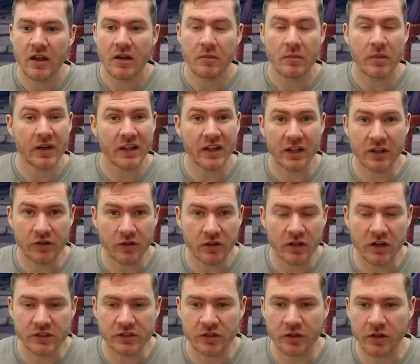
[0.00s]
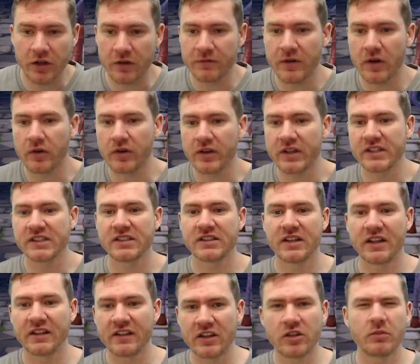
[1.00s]
But again, you could also go focus,
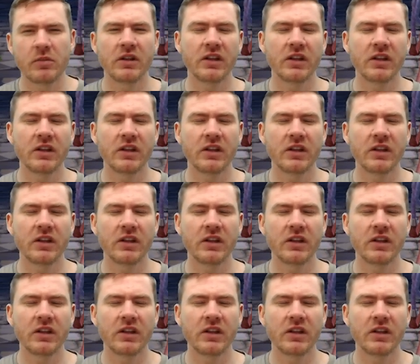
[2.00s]
and then you'd